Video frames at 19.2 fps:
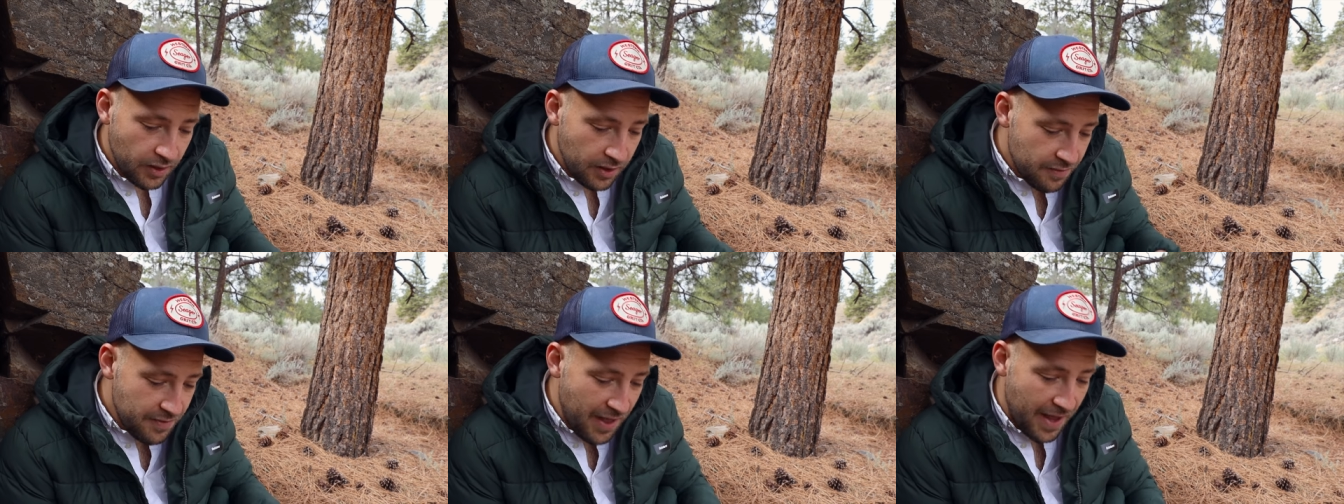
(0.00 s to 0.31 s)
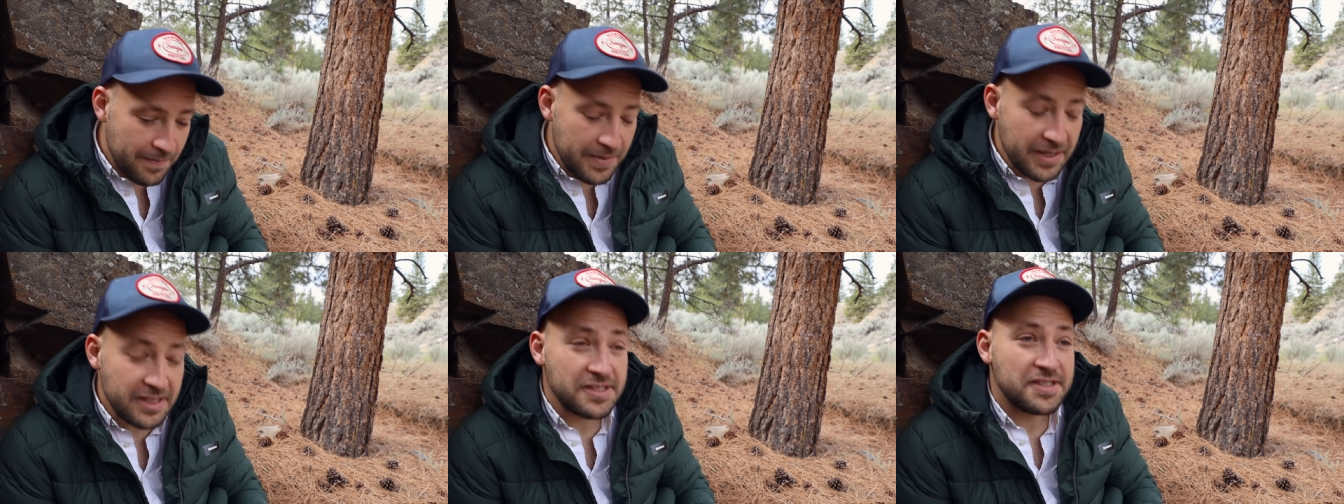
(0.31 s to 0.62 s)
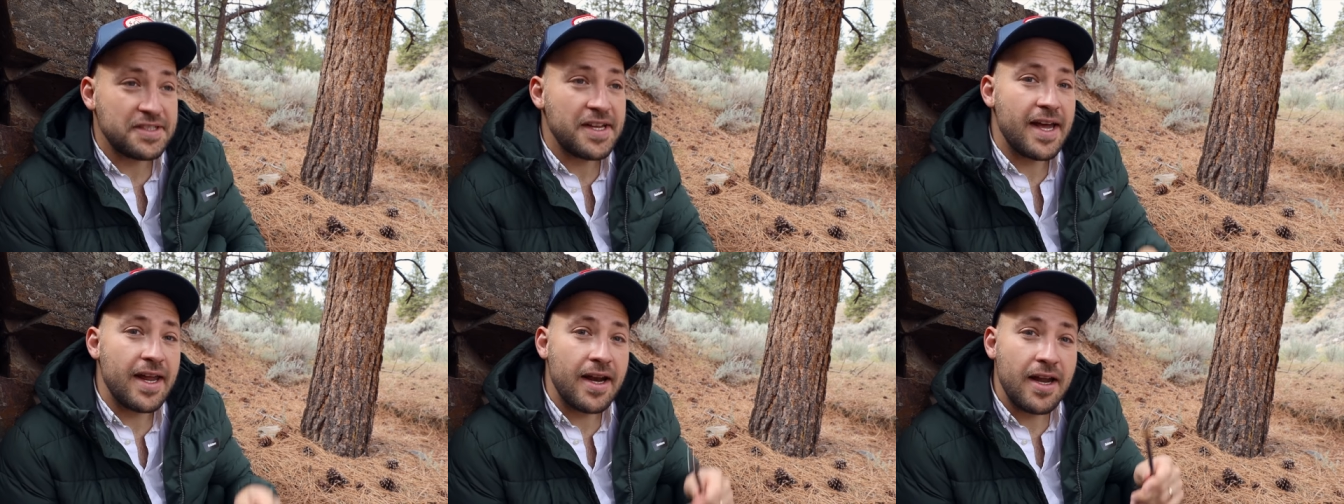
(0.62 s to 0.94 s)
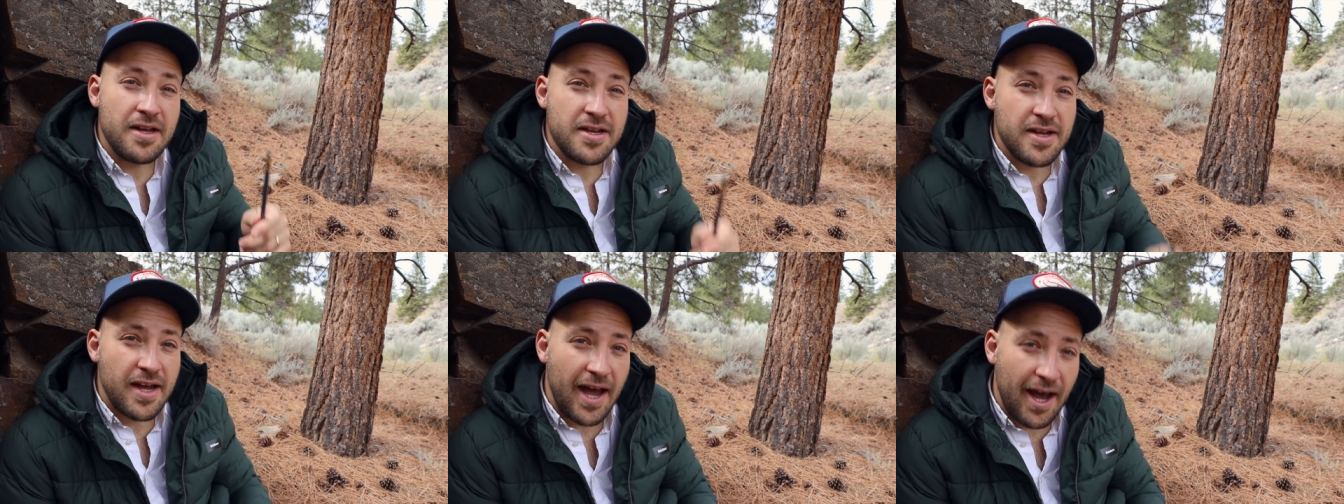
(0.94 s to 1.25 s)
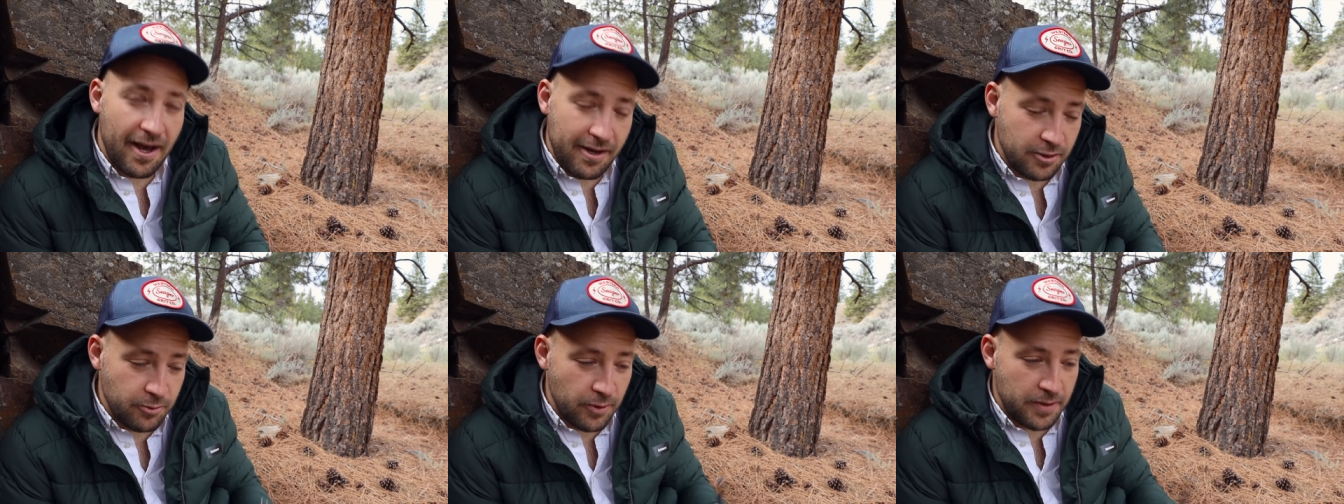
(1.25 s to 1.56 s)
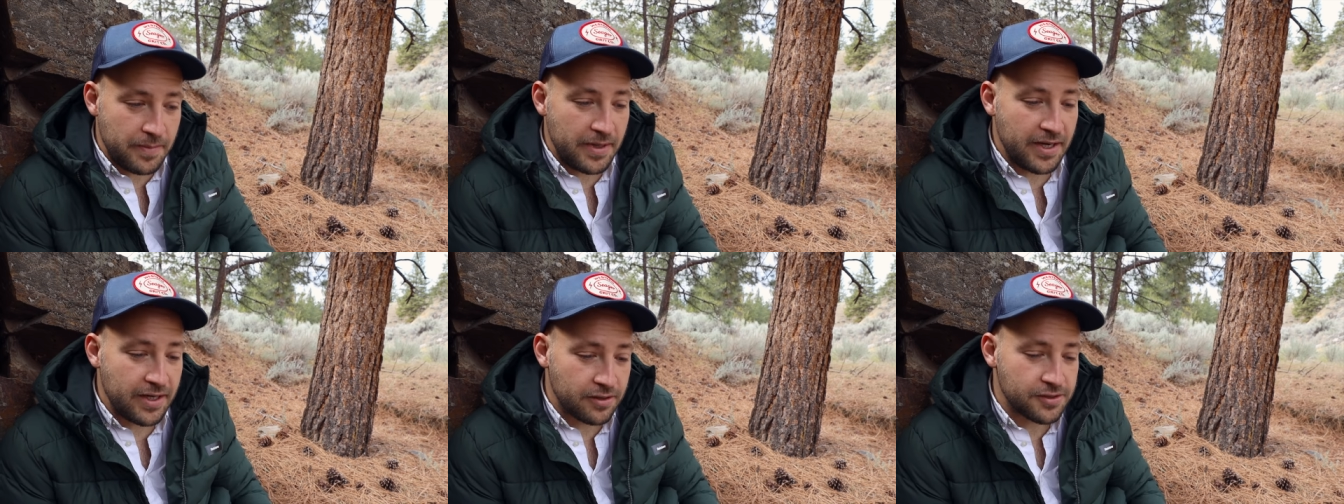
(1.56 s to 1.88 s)
That being said, how do we
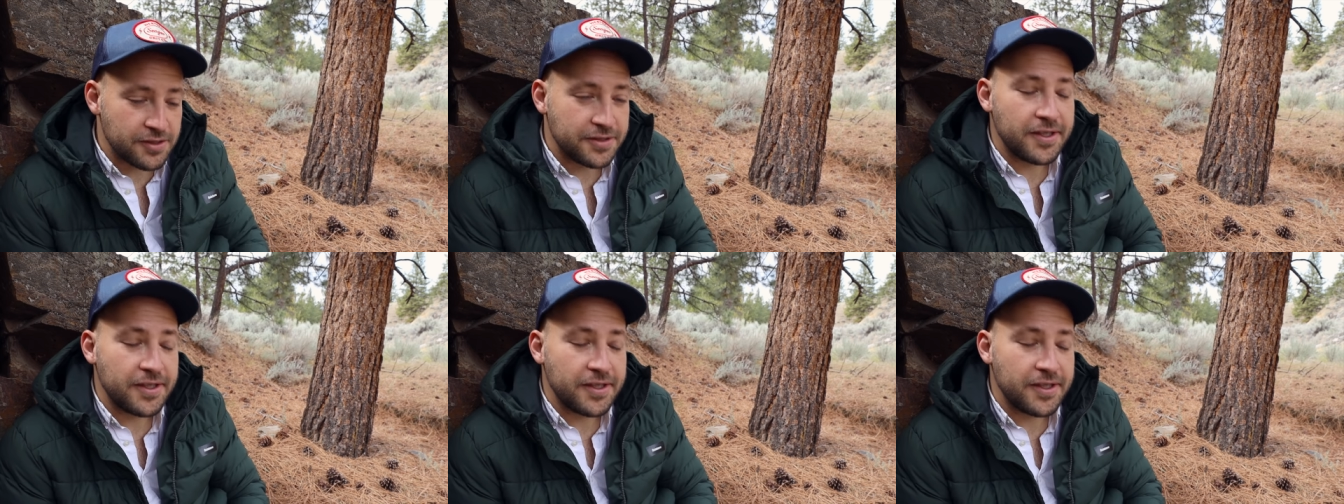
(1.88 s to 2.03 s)
meter?